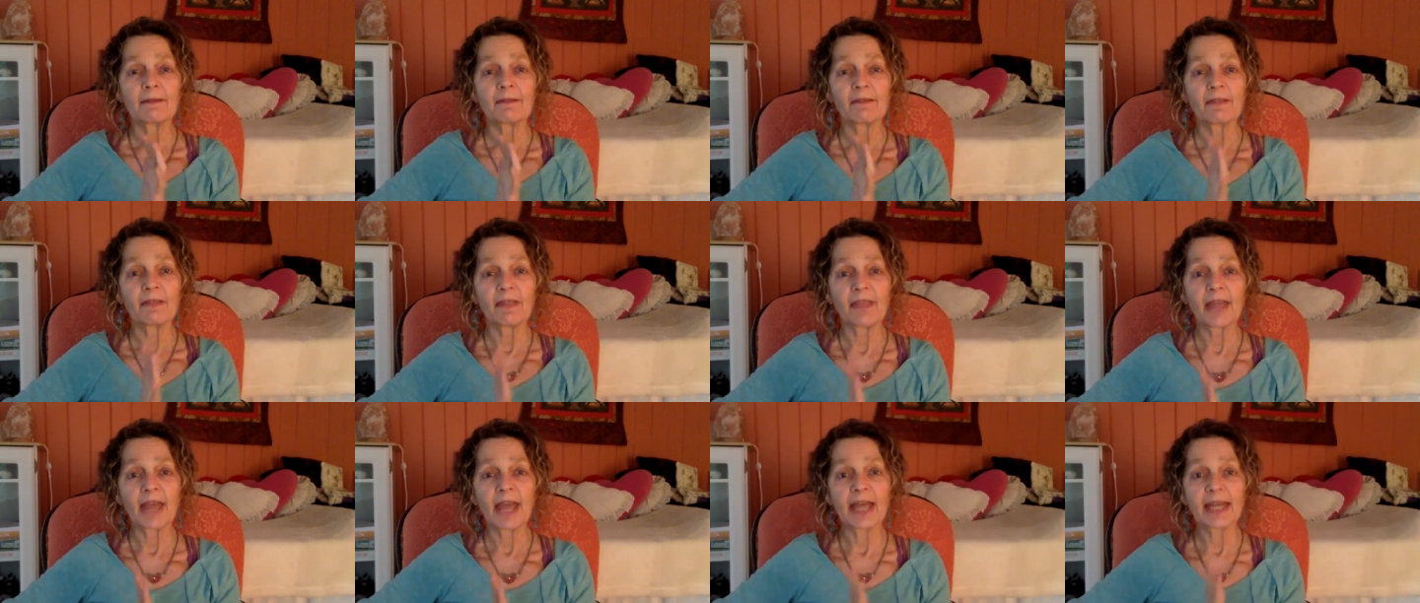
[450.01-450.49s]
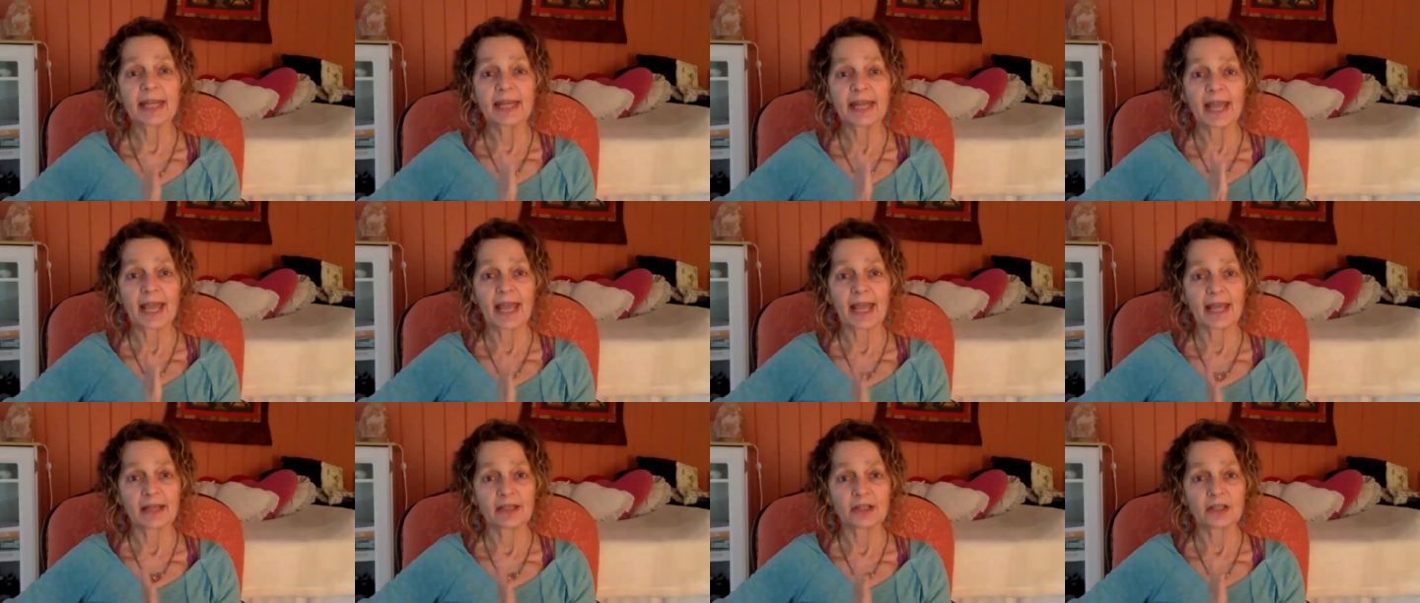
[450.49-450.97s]
that
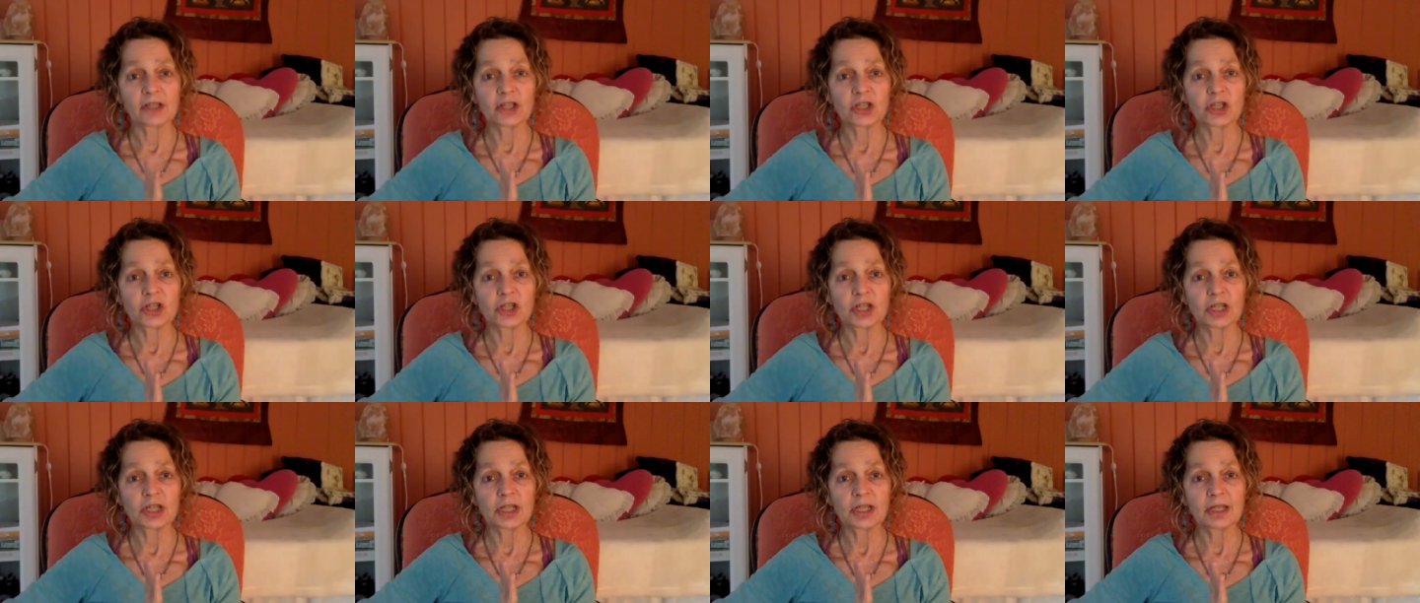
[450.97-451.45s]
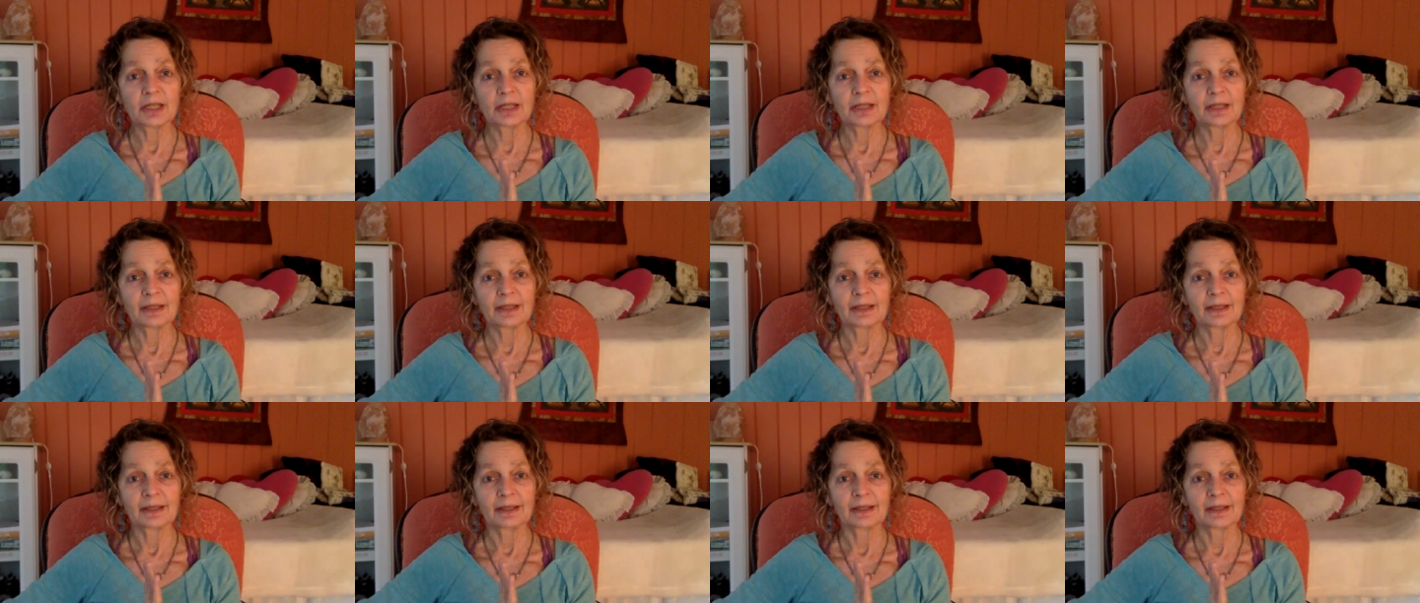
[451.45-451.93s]
energy
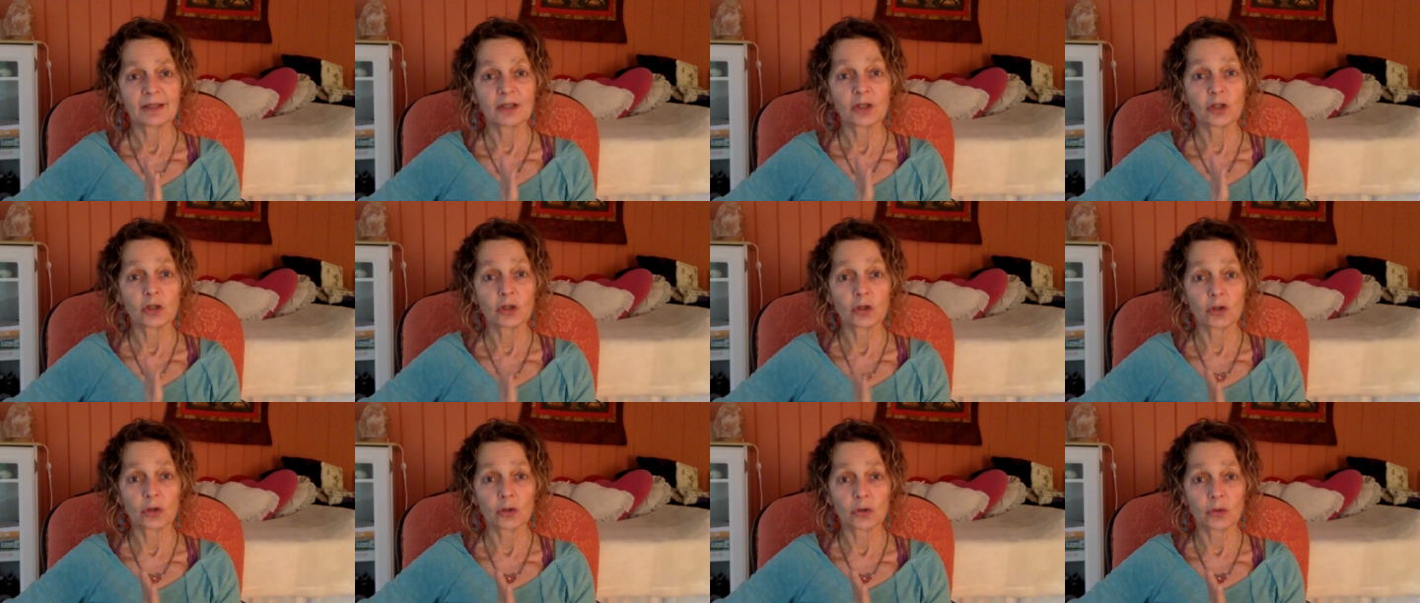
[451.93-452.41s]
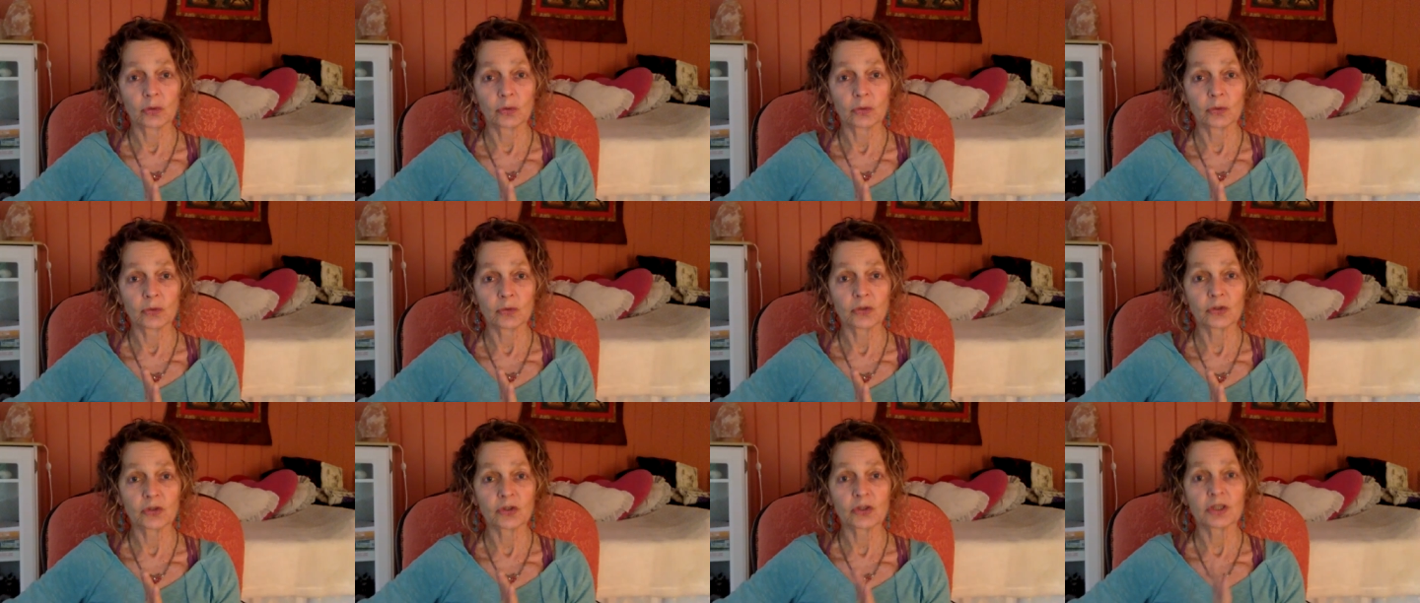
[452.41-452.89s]

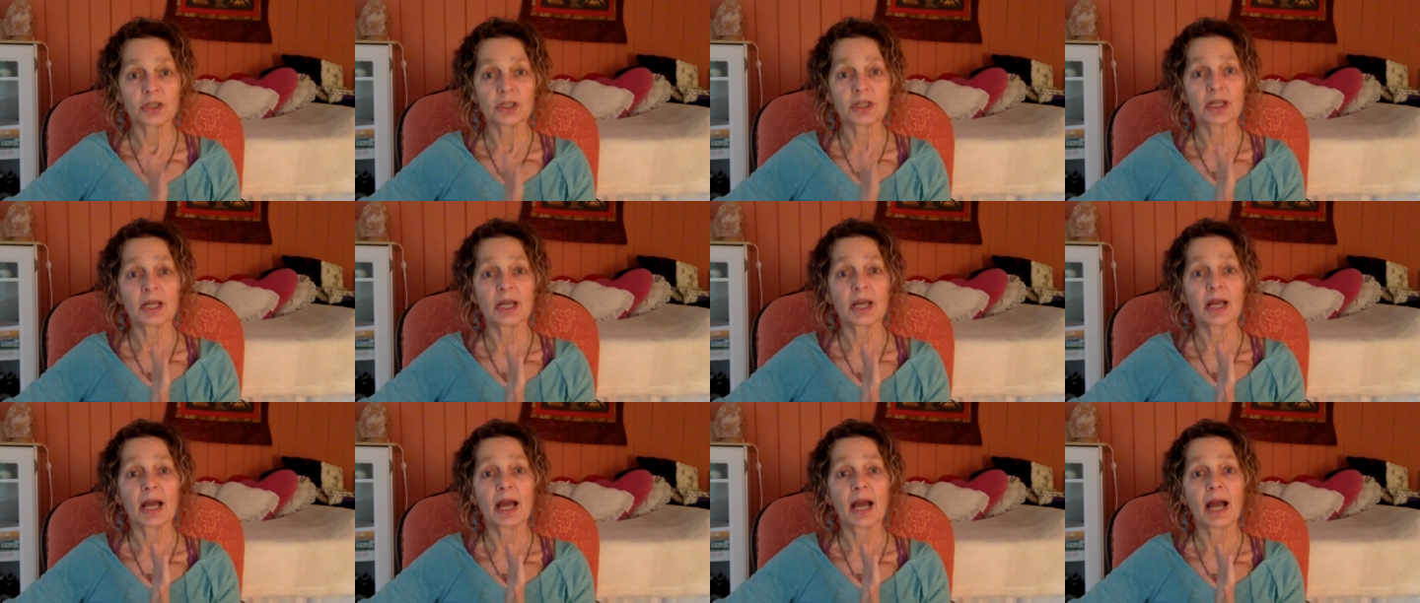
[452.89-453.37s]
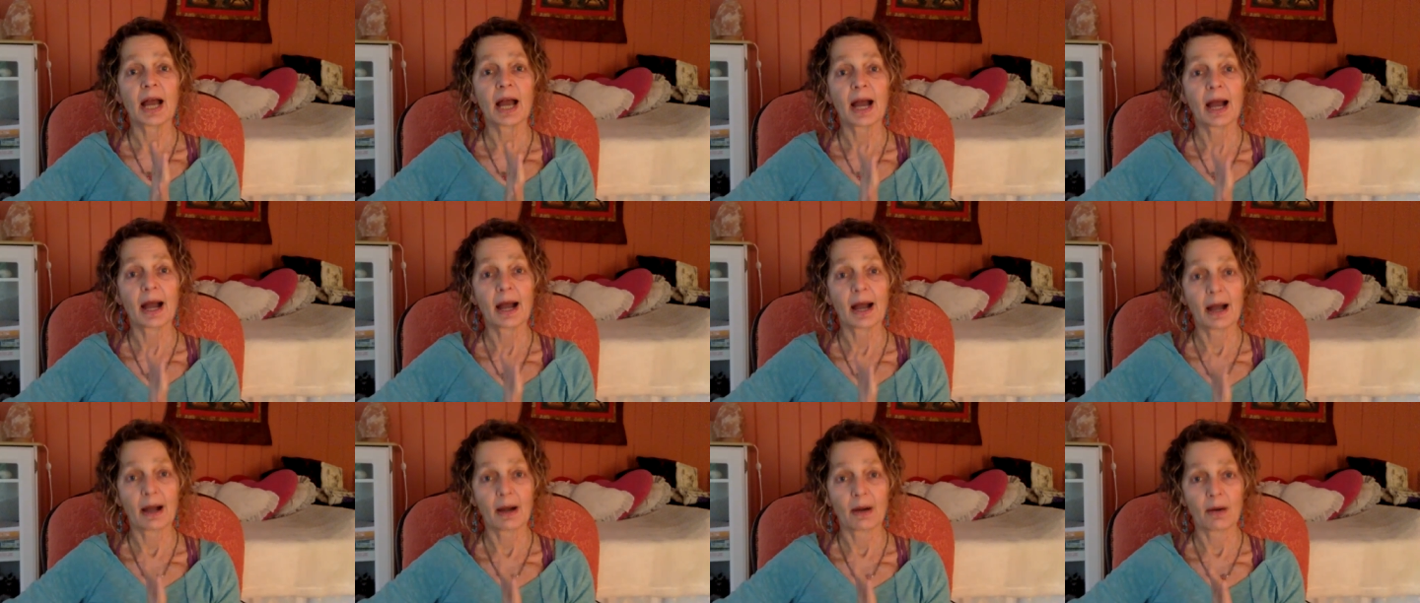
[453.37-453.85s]
knows
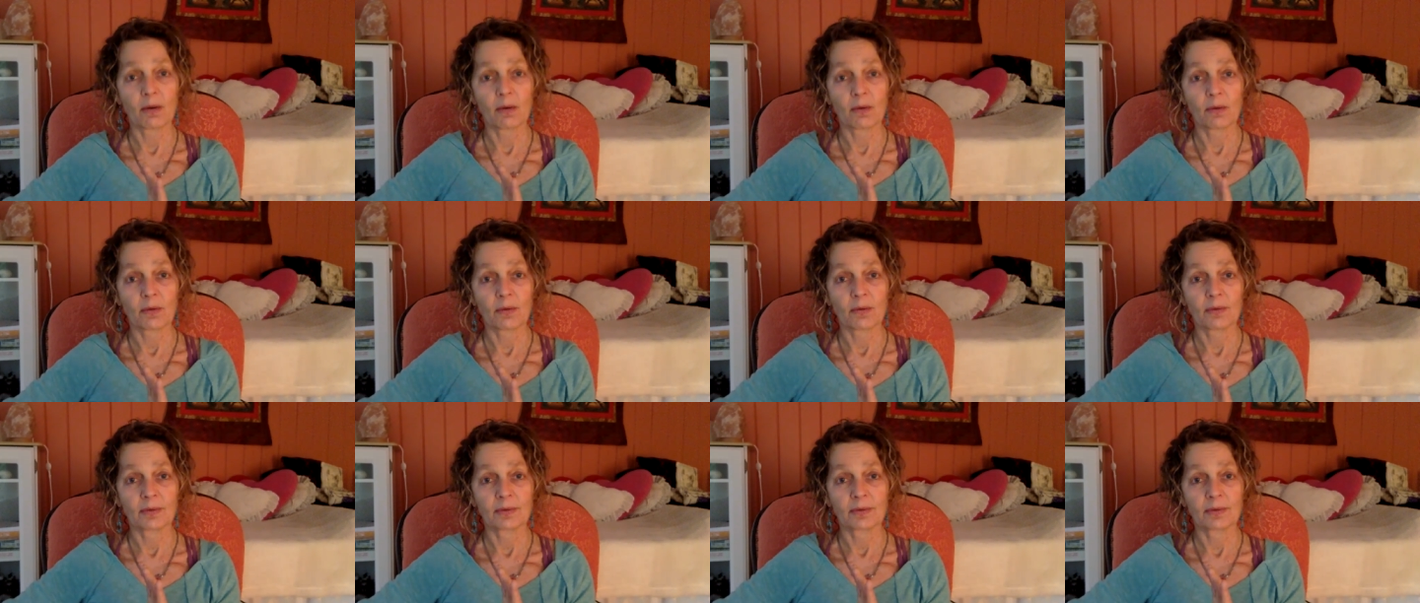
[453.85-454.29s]
how.